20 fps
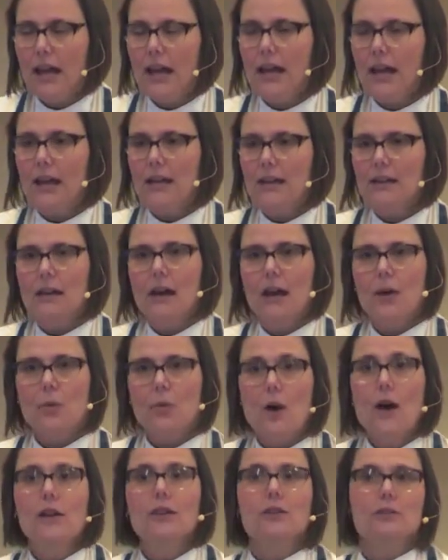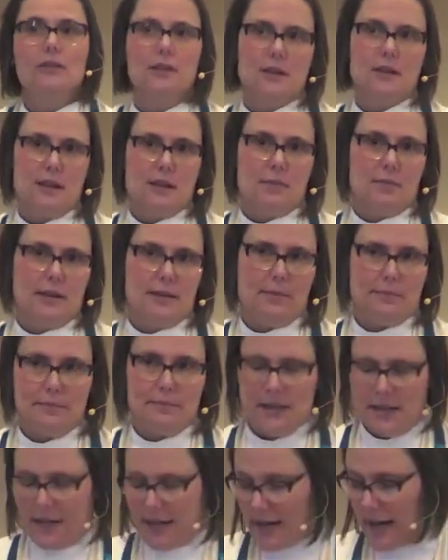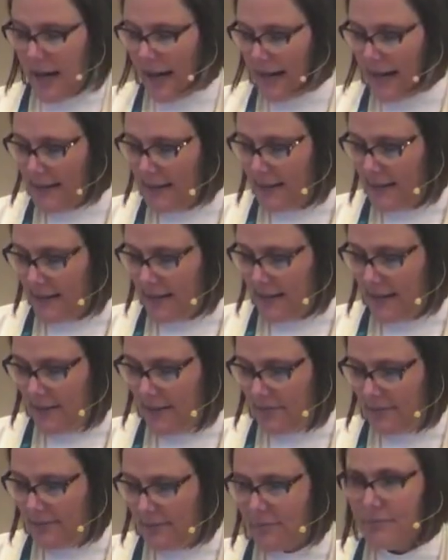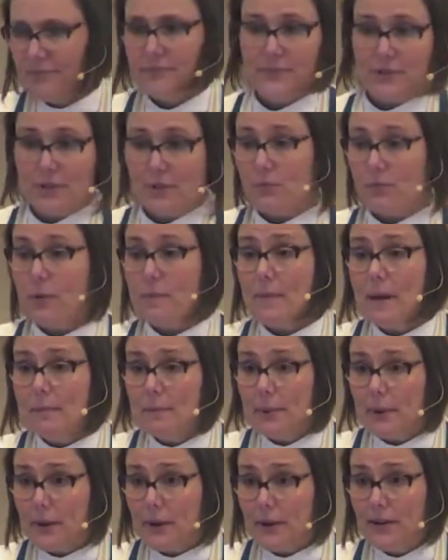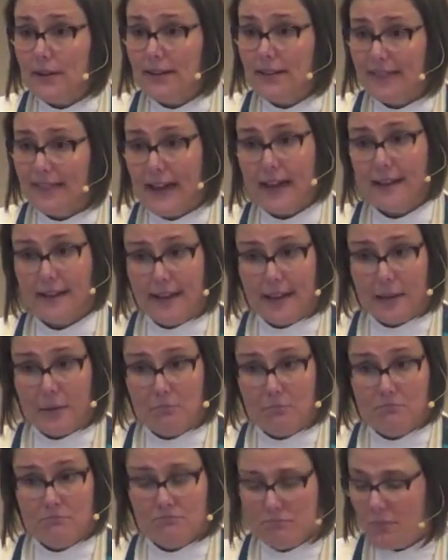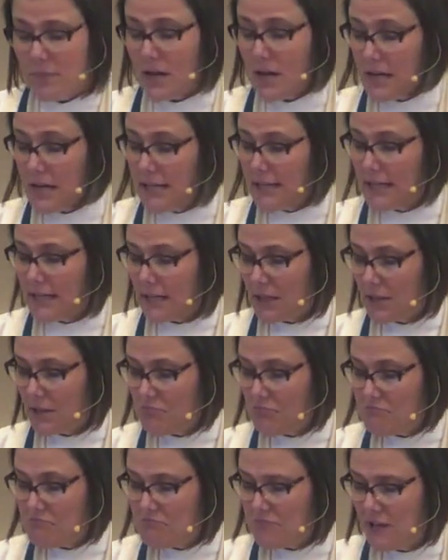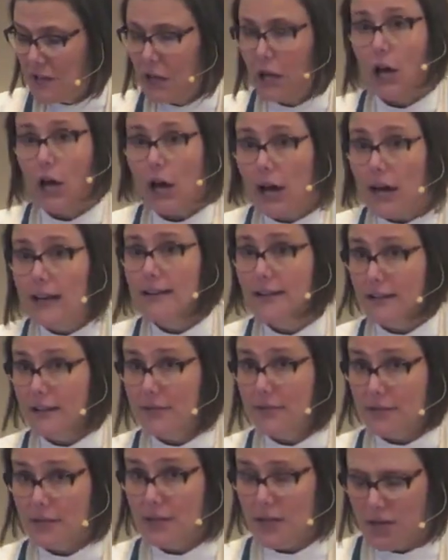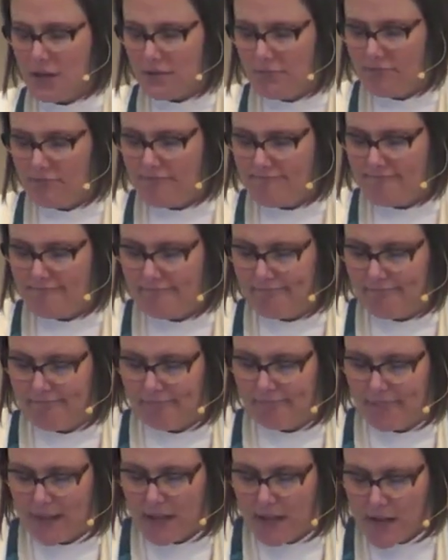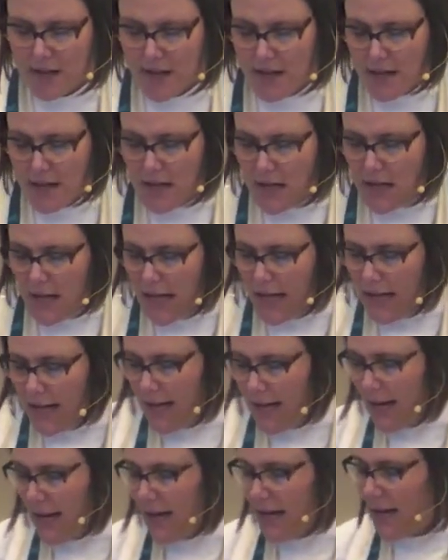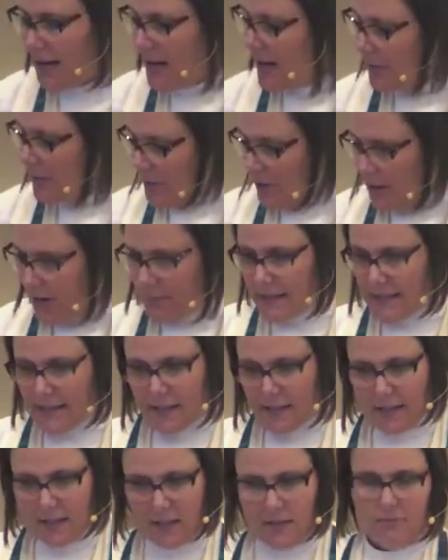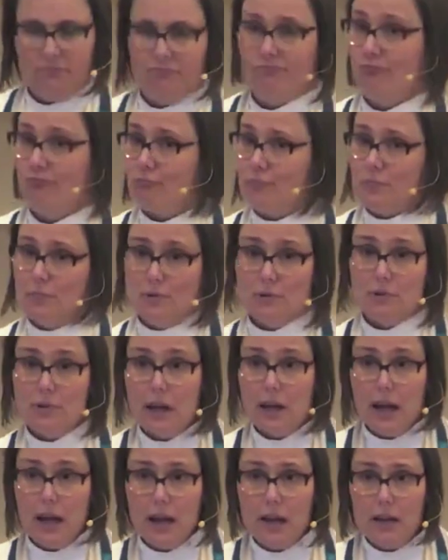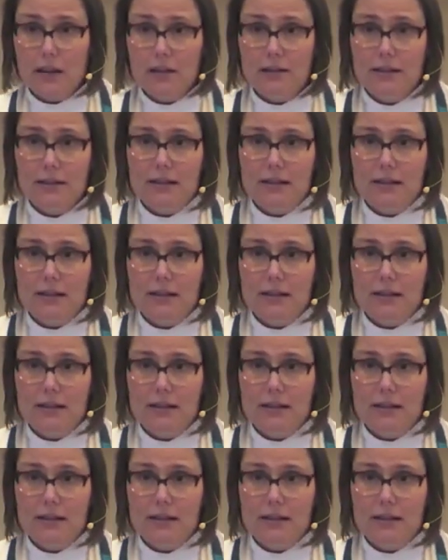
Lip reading: and I want you to name him Isaac. So remember that name, Isaac, that God gives here. And Abraham says, okay.